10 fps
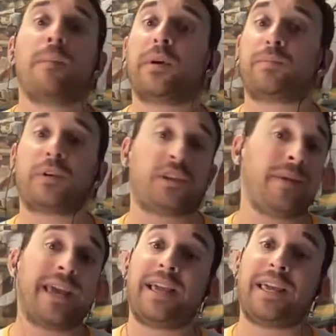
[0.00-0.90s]
But to
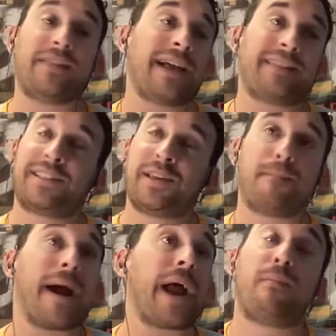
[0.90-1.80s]
me, Higgy,
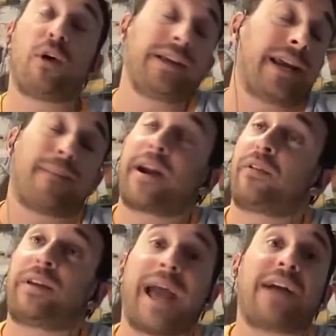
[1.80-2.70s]
I'm looking at a minor
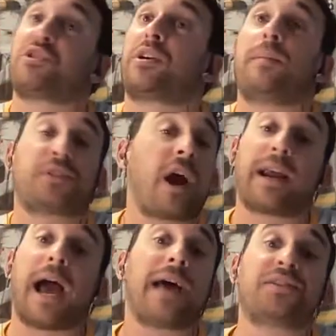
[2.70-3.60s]
league catcher. I'm sorry,
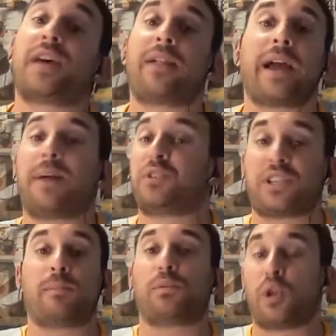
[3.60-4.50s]
guys.
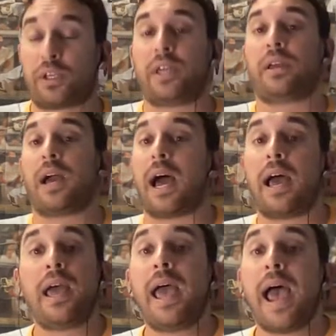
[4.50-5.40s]
I'm looking
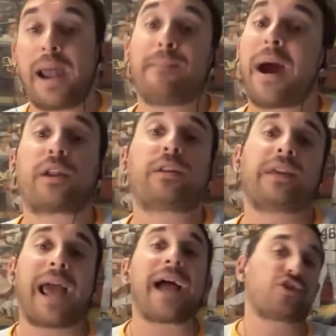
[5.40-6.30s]
at a minor
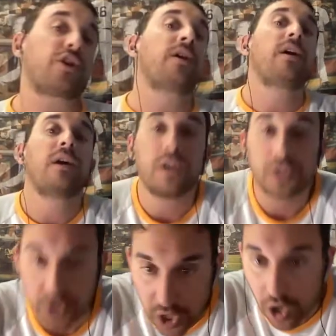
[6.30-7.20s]
league catcher.
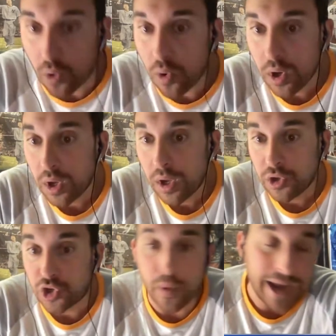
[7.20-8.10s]
So
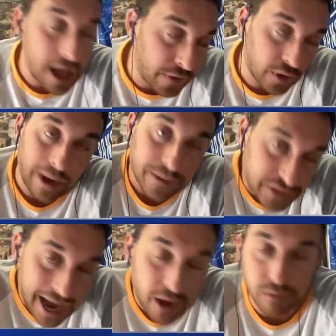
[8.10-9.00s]
Joey Gallo then
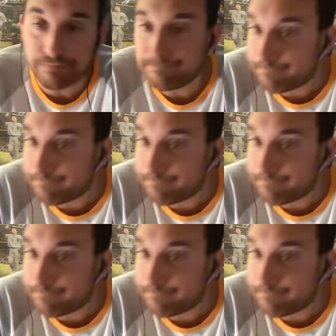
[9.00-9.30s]
grounds out.